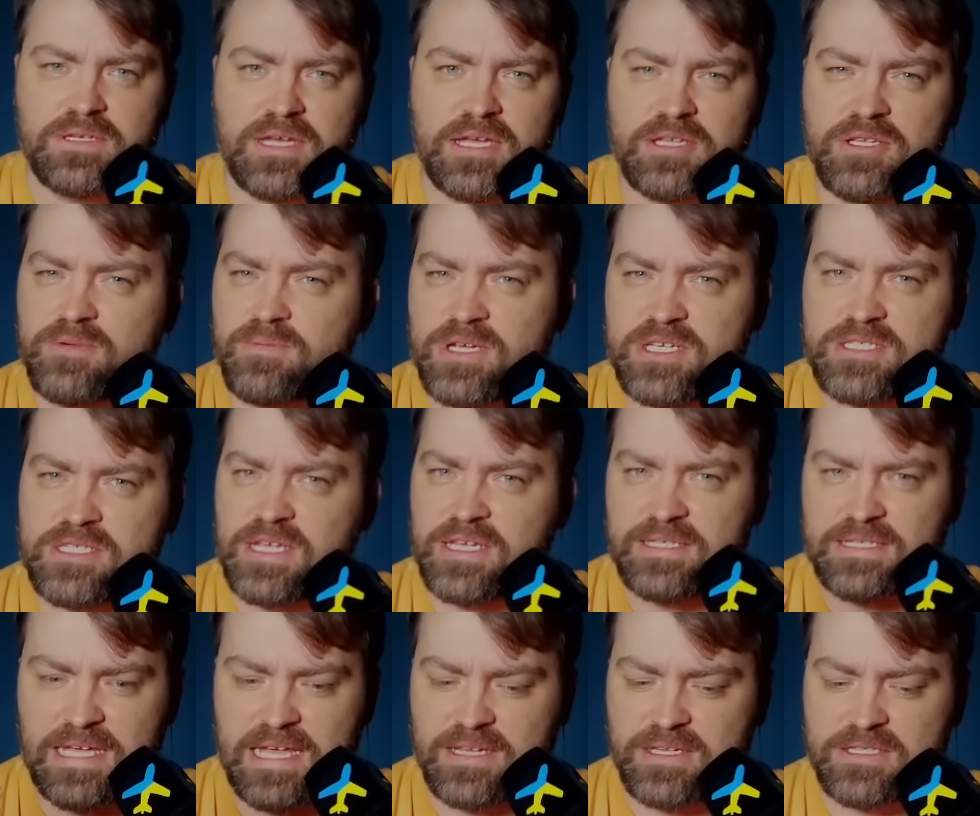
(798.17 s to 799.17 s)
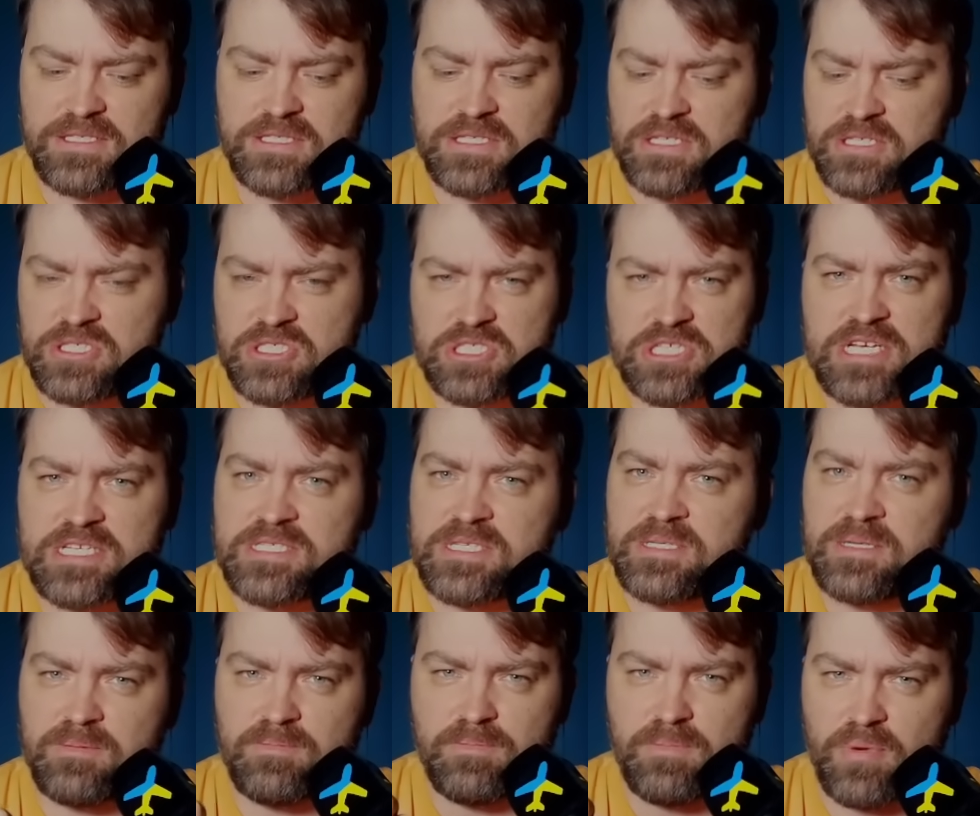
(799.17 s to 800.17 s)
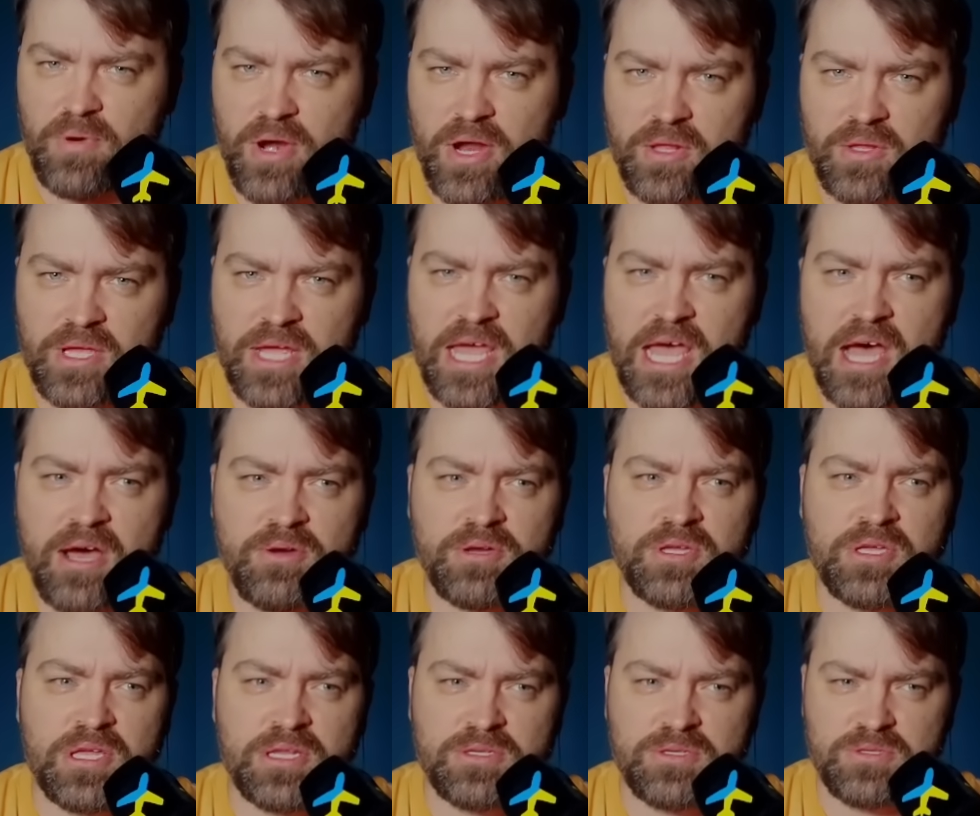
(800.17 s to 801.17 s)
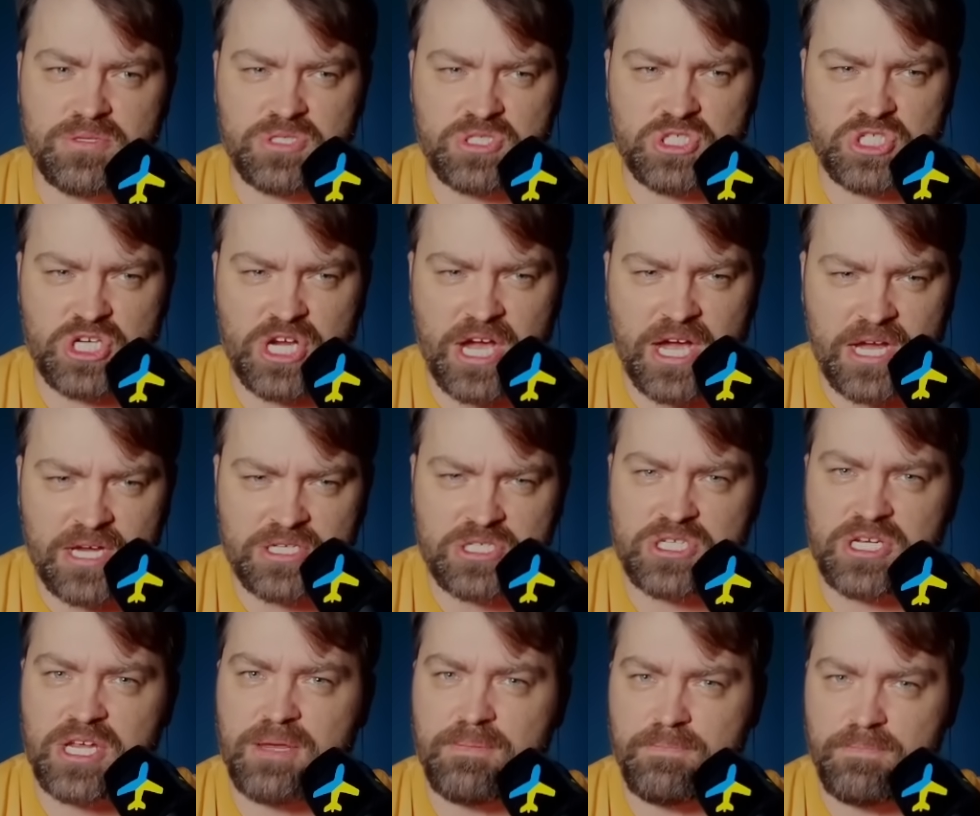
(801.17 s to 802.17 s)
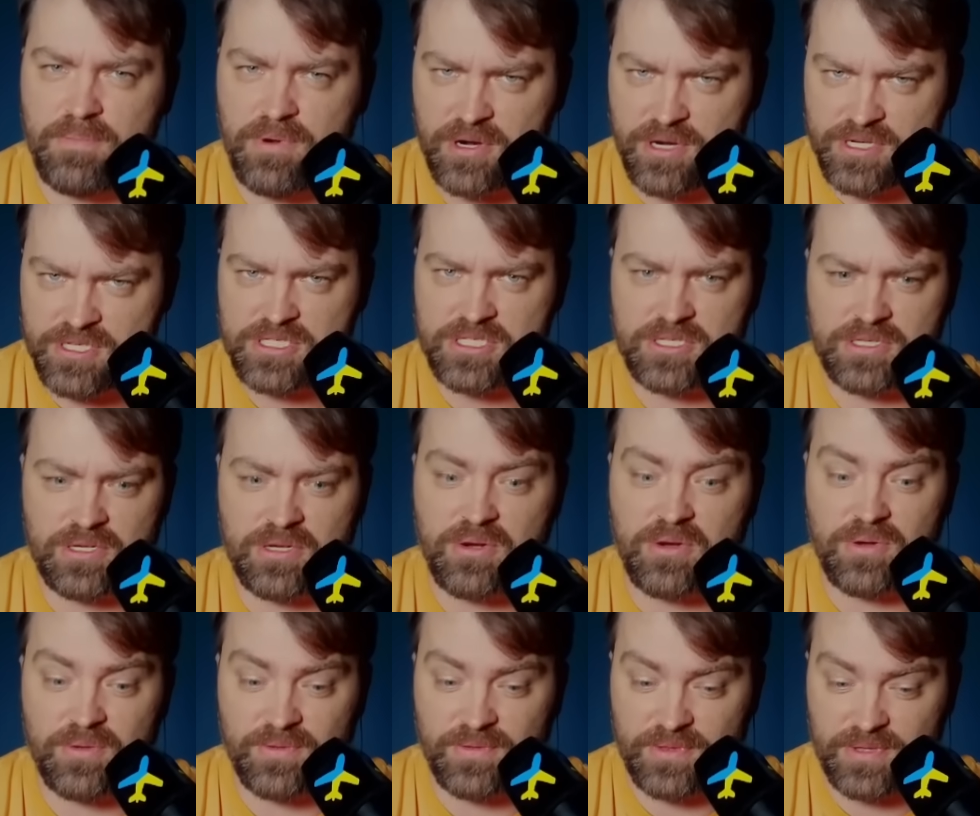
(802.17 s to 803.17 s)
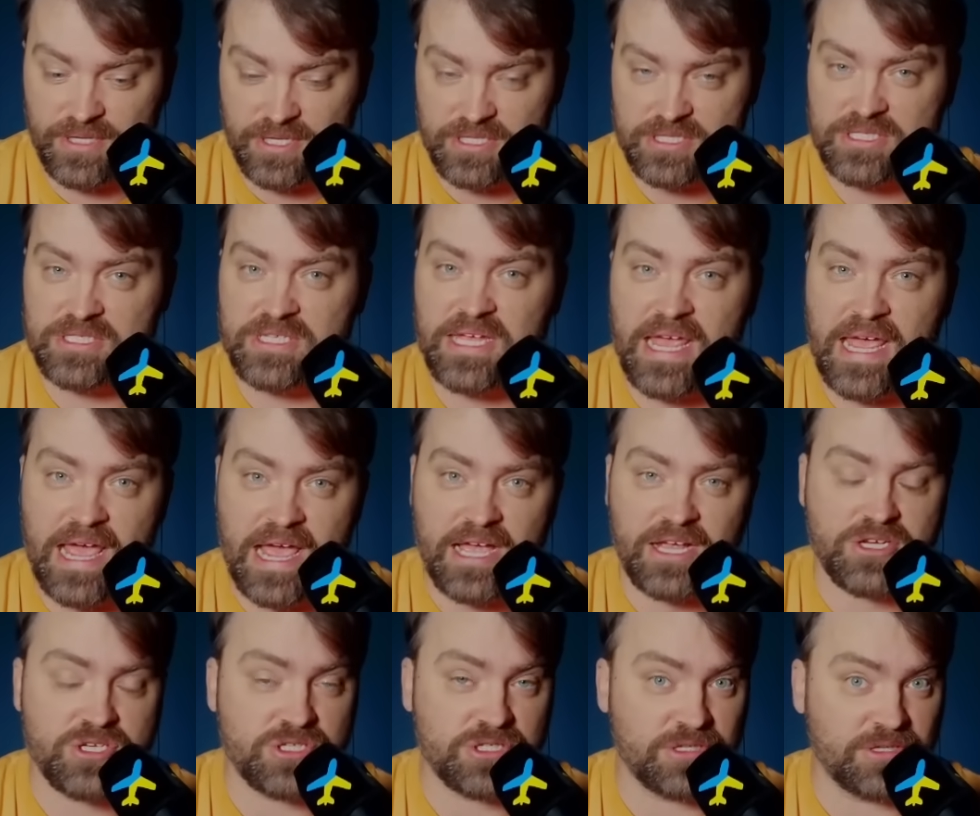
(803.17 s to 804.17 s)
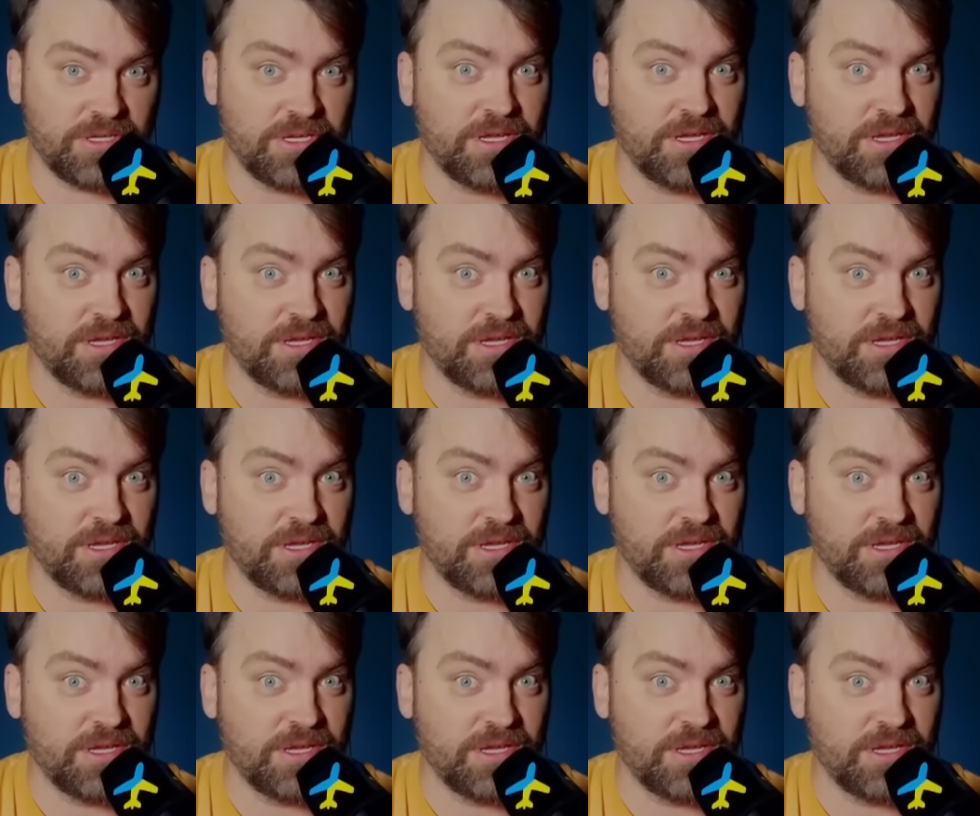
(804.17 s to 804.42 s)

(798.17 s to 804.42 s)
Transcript: And you may say, Dennis, it's just an umbrella. How can you judge a person on this action?